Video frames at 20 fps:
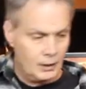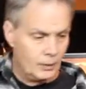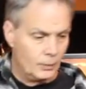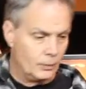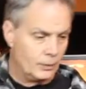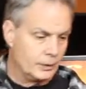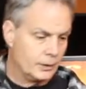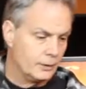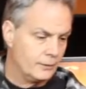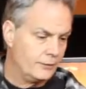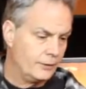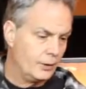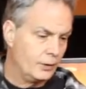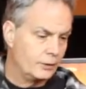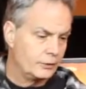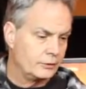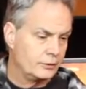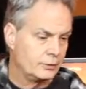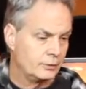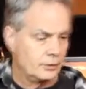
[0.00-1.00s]
When the
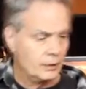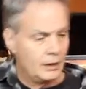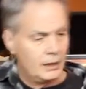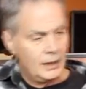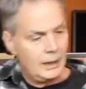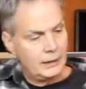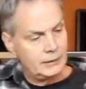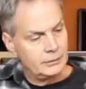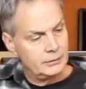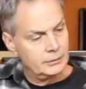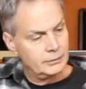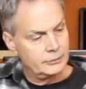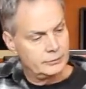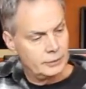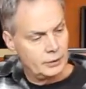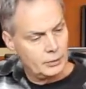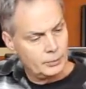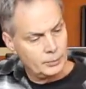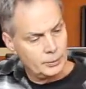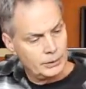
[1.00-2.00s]
folks at
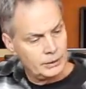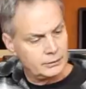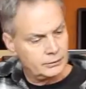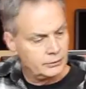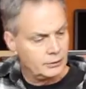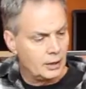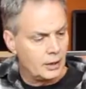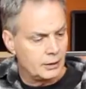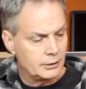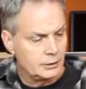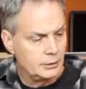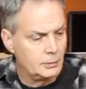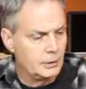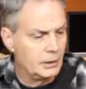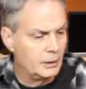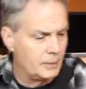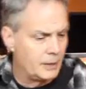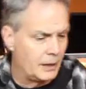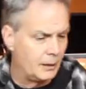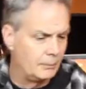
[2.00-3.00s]
Stonebridge talked to me
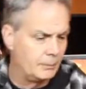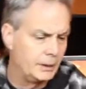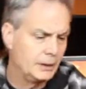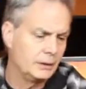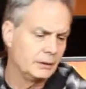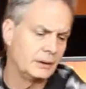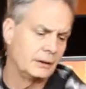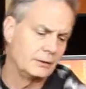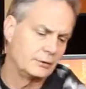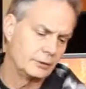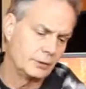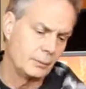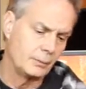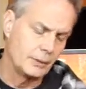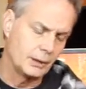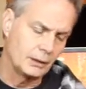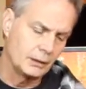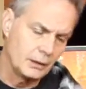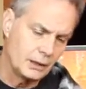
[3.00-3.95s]
about building something,